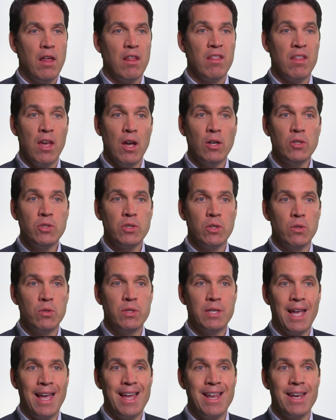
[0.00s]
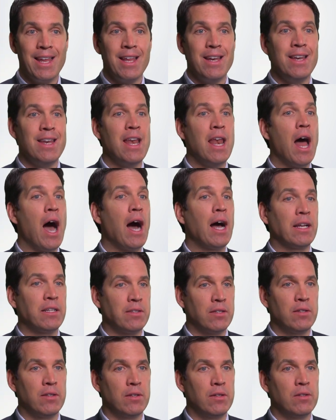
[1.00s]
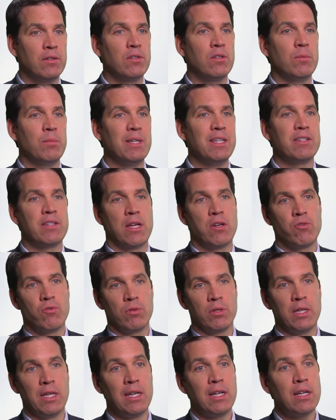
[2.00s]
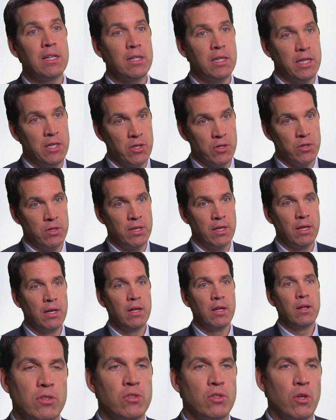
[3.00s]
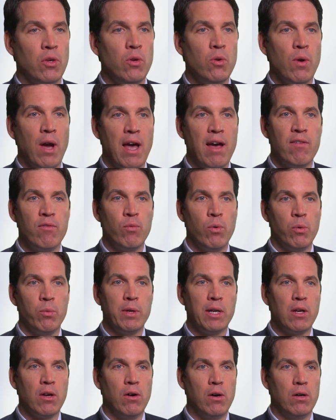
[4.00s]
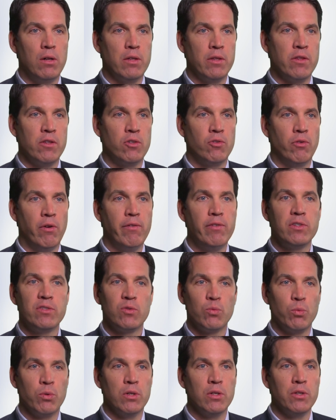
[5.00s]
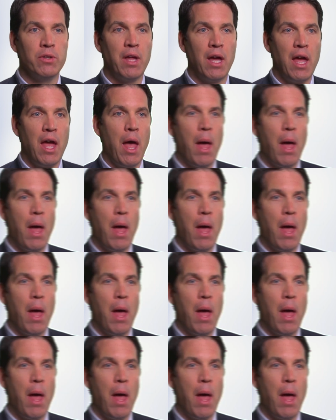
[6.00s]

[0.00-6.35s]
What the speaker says: They also tend not to be centrally cleared. So you have what we call in the derivatives world